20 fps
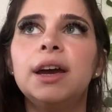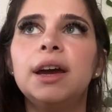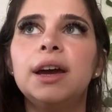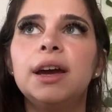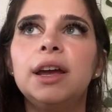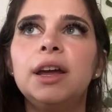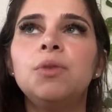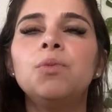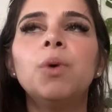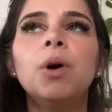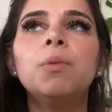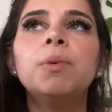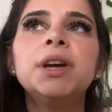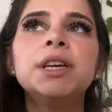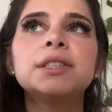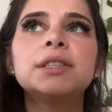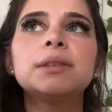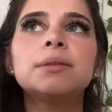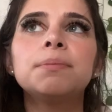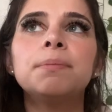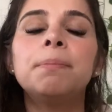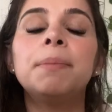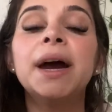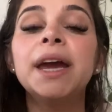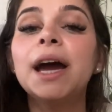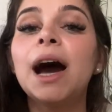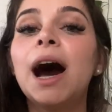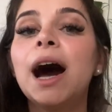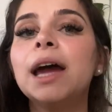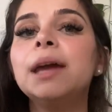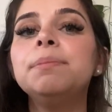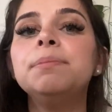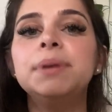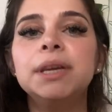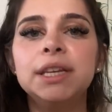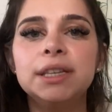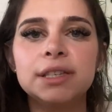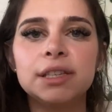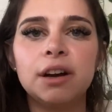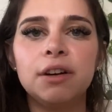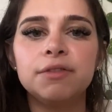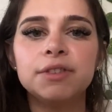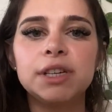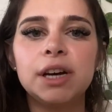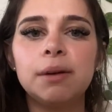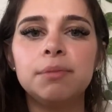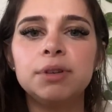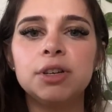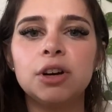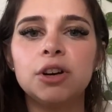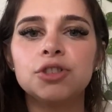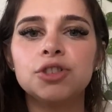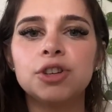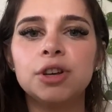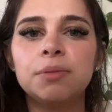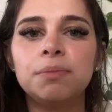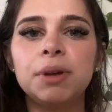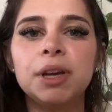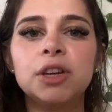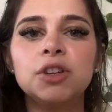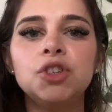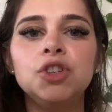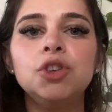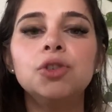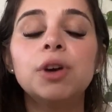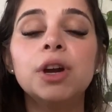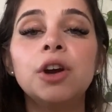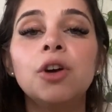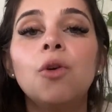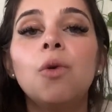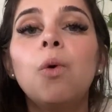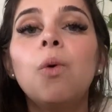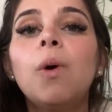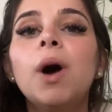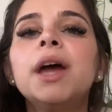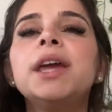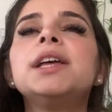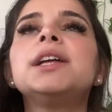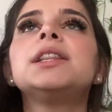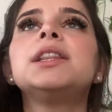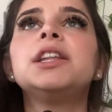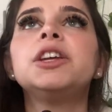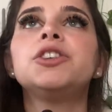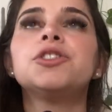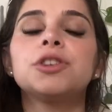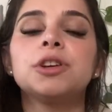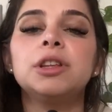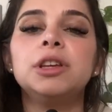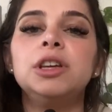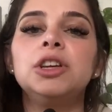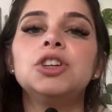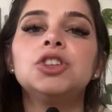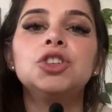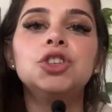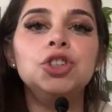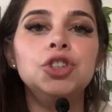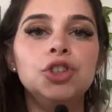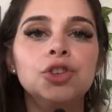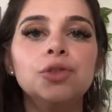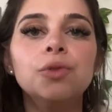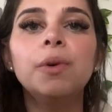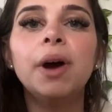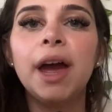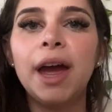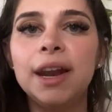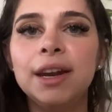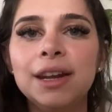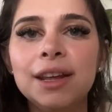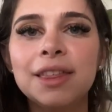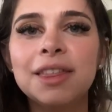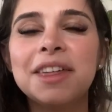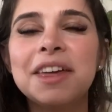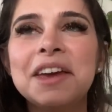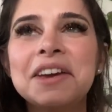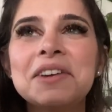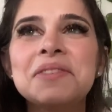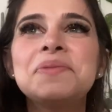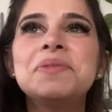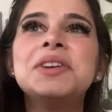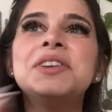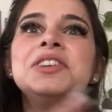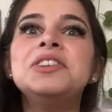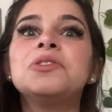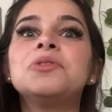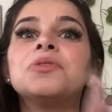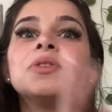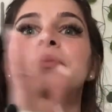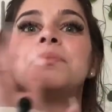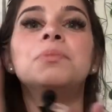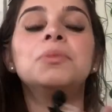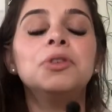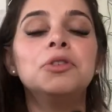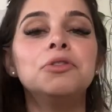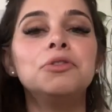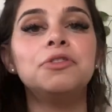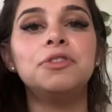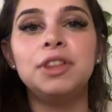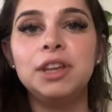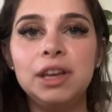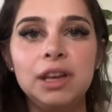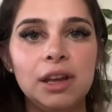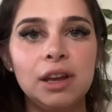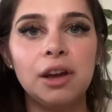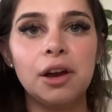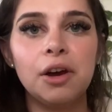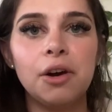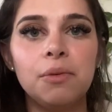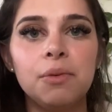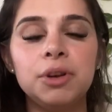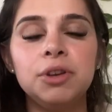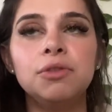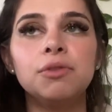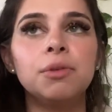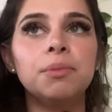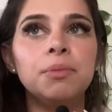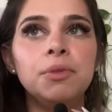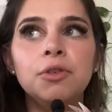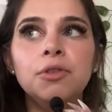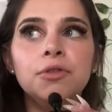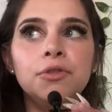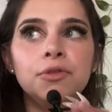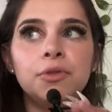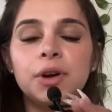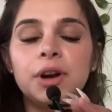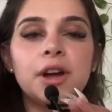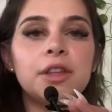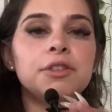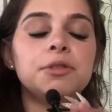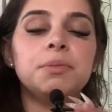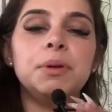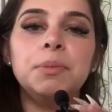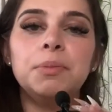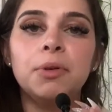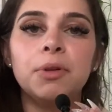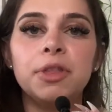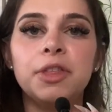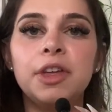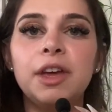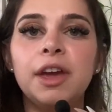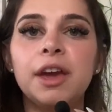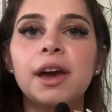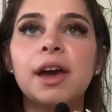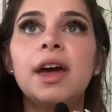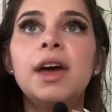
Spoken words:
in what ways might I be self-sabotaging? Because you can quite literally do anything when you remove the ego, when you remove what other people think.